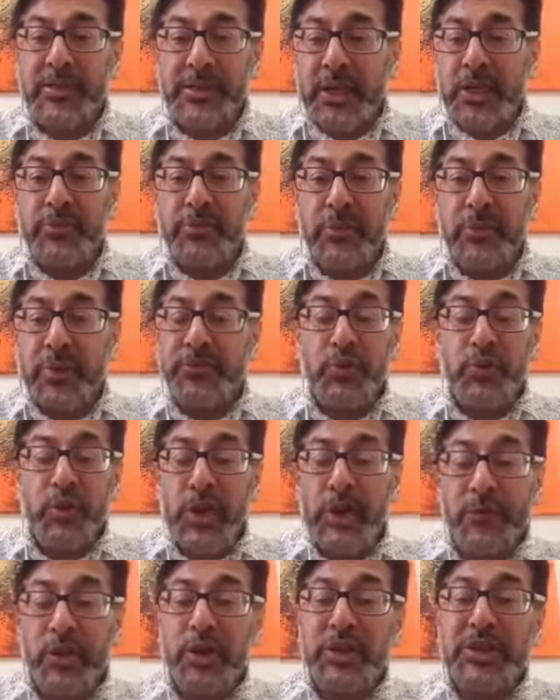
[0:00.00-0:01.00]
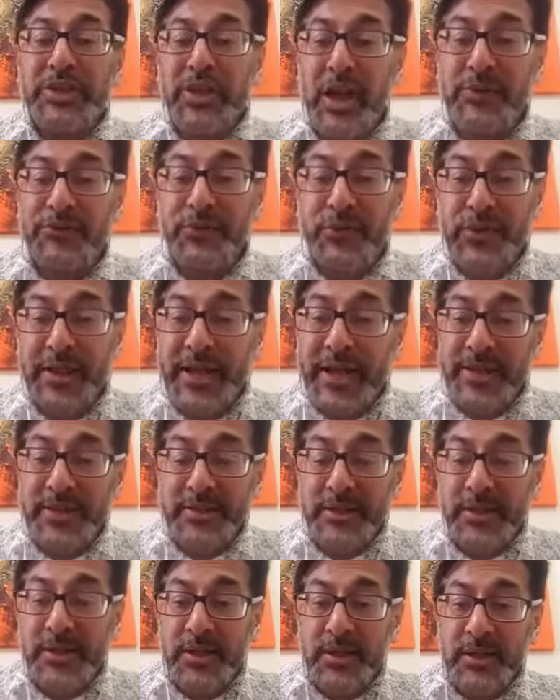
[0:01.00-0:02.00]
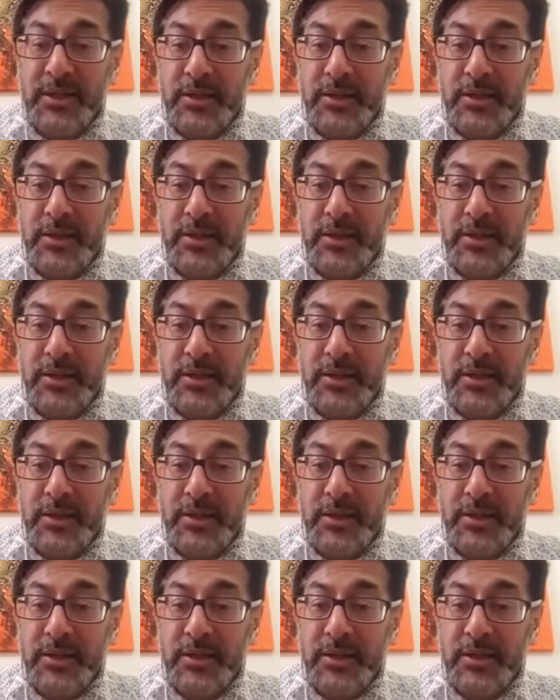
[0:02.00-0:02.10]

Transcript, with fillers: Thank you very much. If you haven't got the time for that,